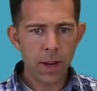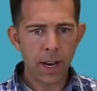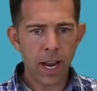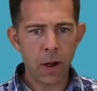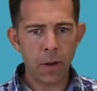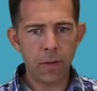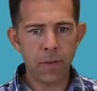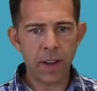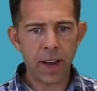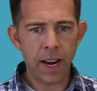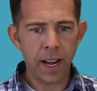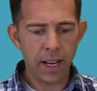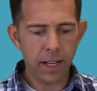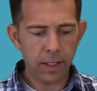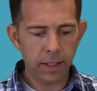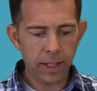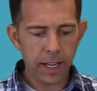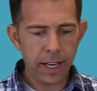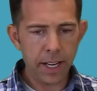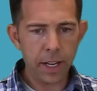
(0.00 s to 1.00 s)
now we've got a
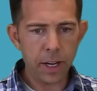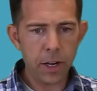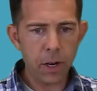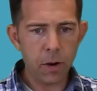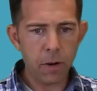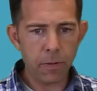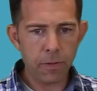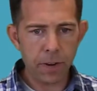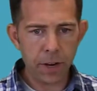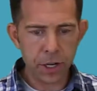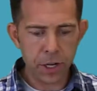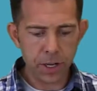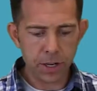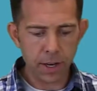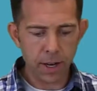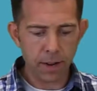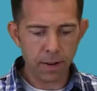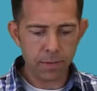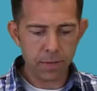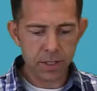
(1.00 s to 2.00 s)
leading
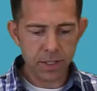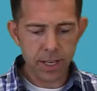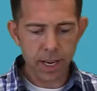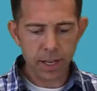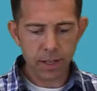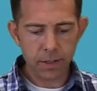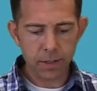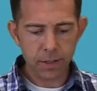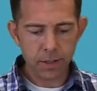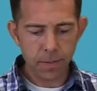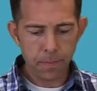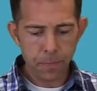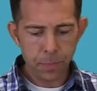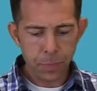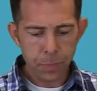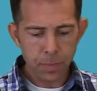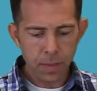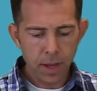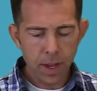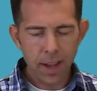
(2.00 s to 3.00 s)
coefficient of 6.
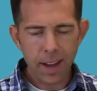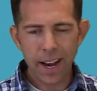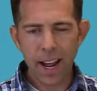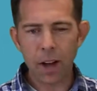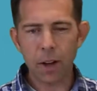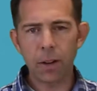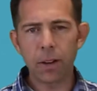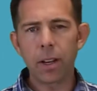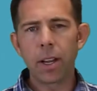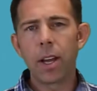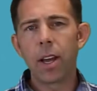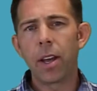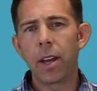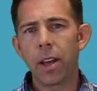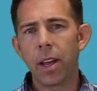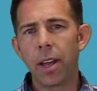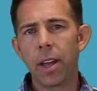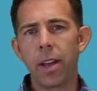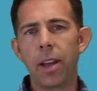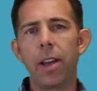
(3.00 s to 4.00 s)
Now,
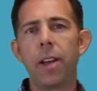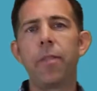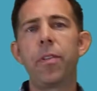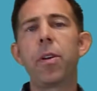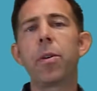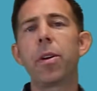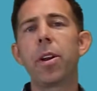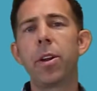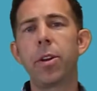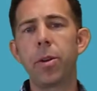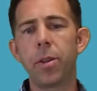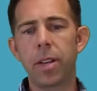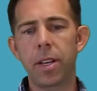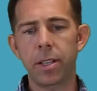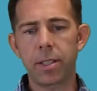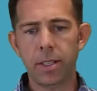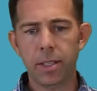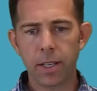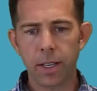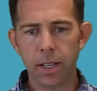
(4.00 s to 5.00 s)
if you were to do
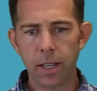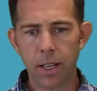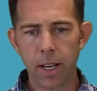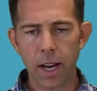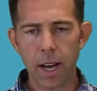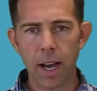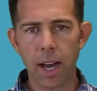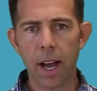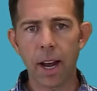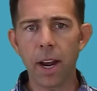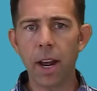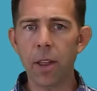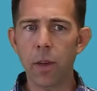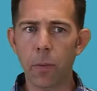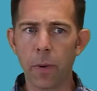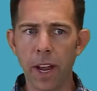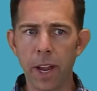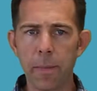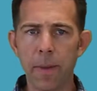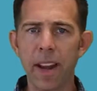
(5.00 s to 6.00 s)
this another
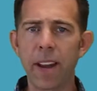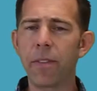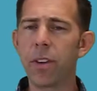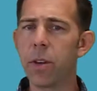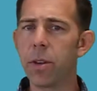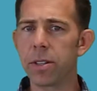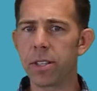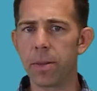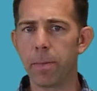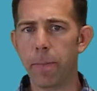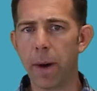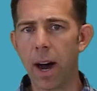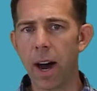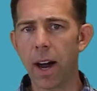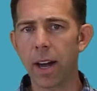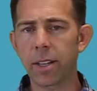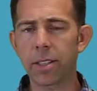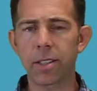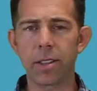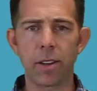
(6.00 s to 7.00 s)
way, you might have to use the
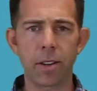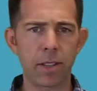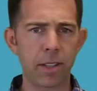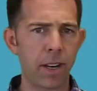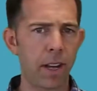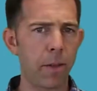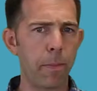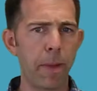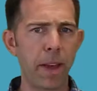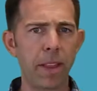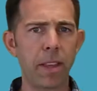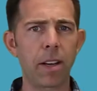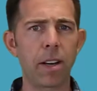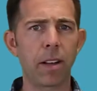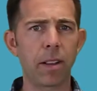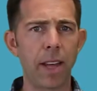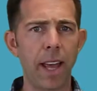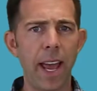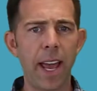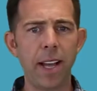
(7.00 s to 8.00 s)
box, and there's another method
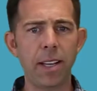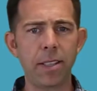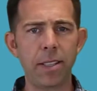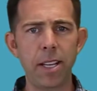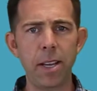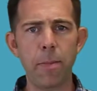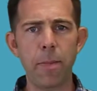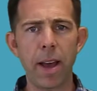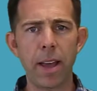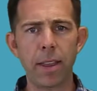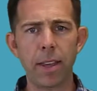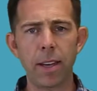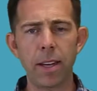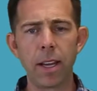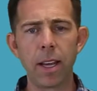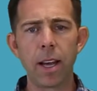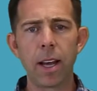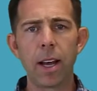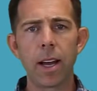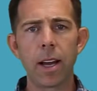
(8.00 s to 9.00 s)
called the AC
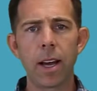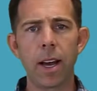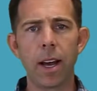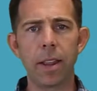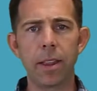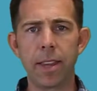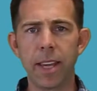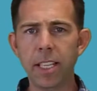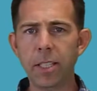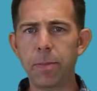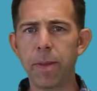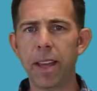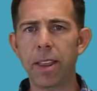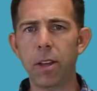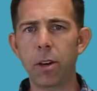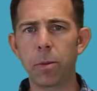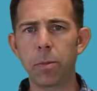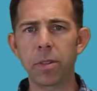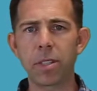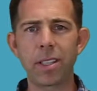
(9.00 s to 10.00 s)
method. This
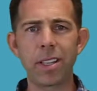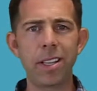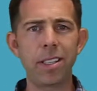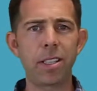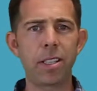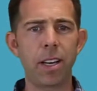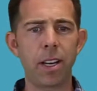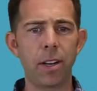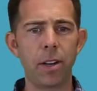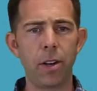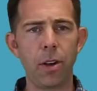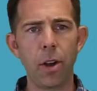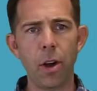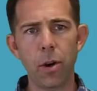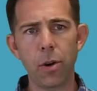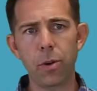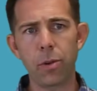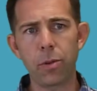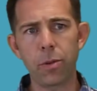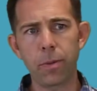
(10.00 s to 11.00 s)
method almost leads to
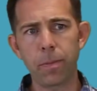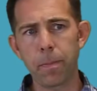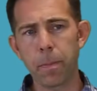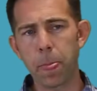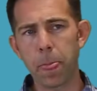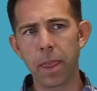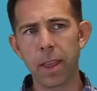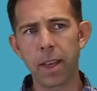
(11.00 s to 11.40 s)
no